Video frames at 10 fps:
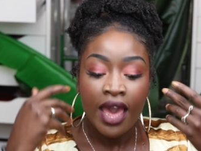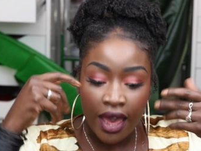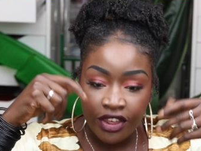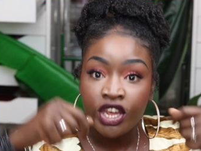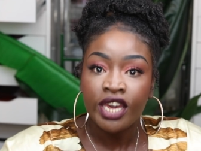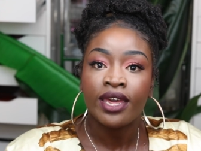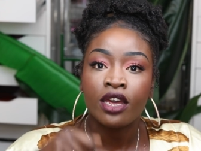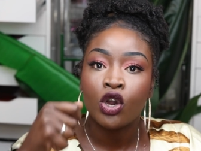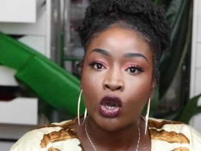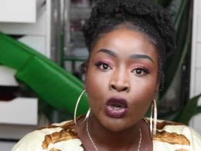she
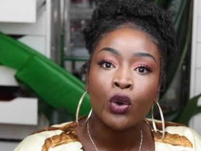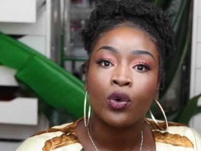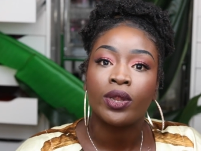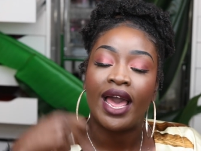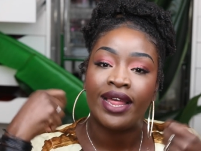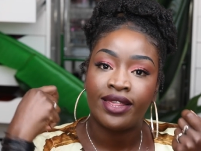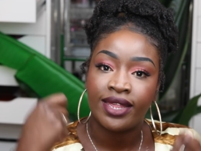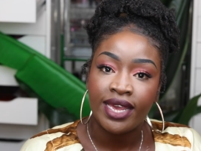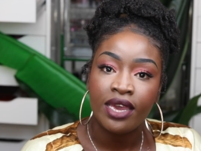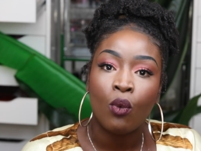can Google and
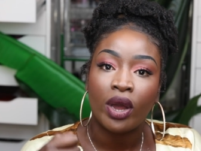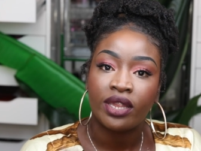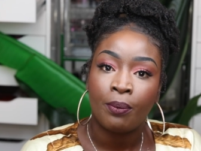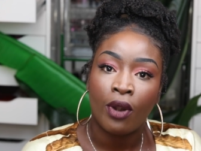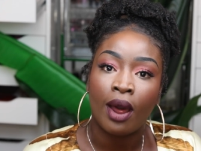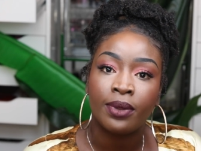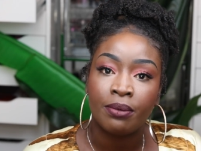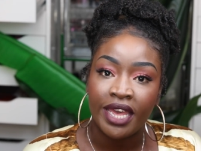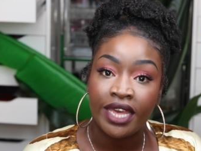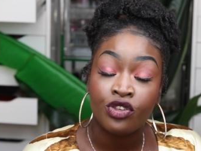see what the
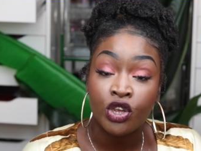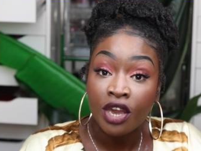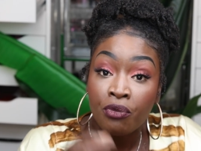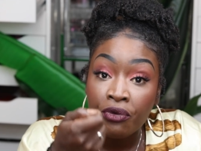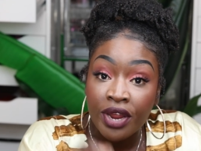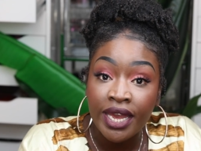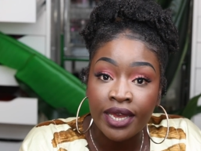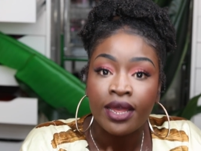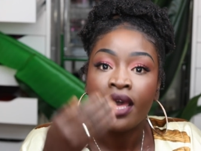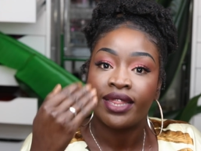problem is. She can
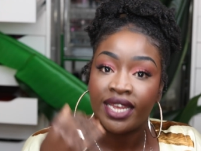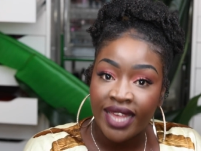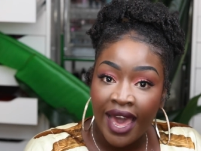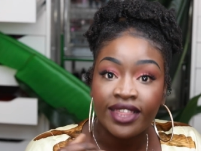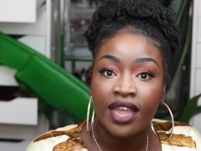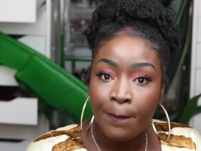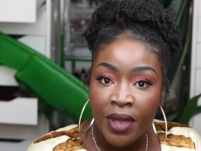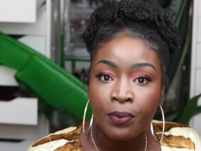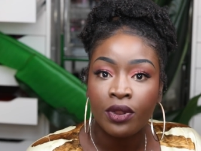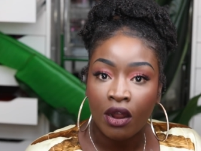read the text that
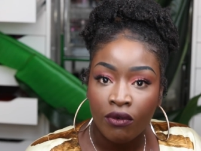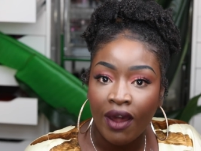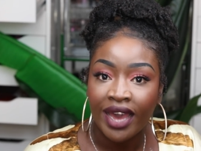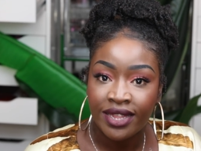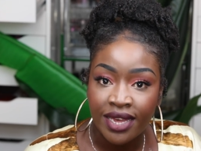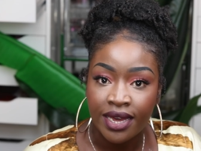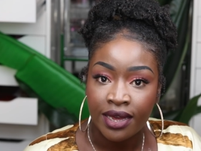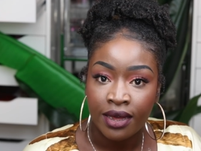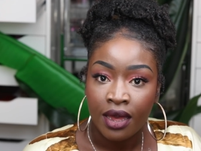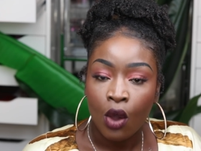people are
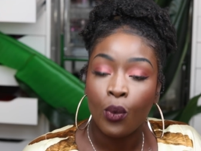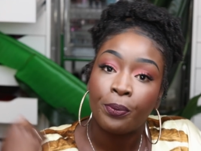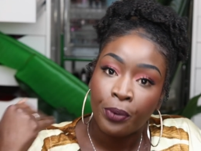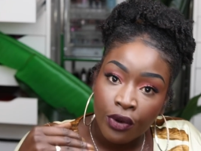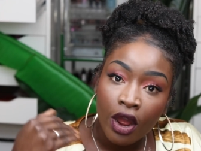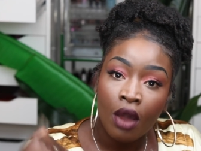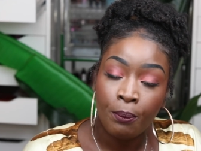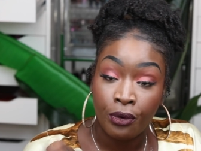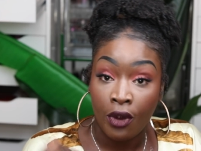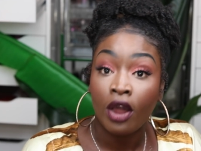writing with
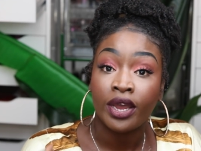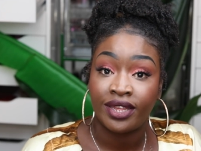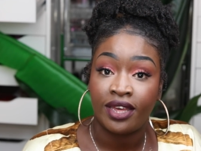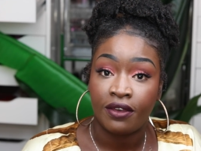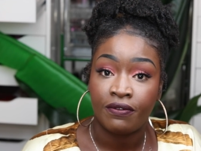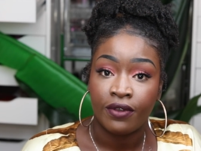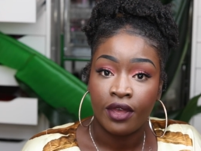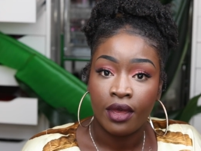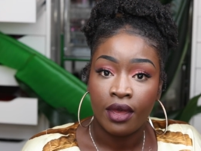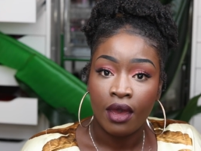prerogative
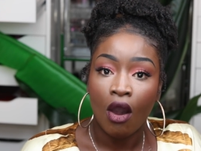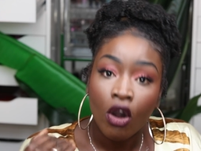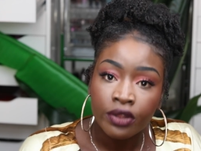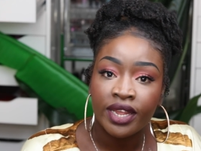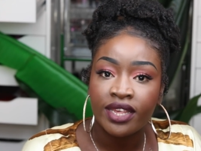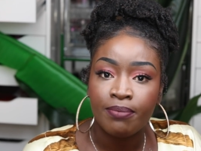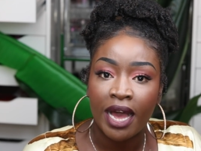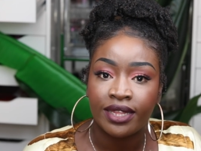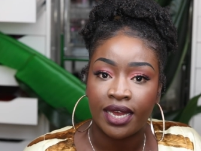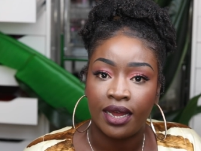on this
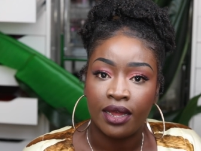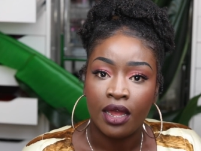matter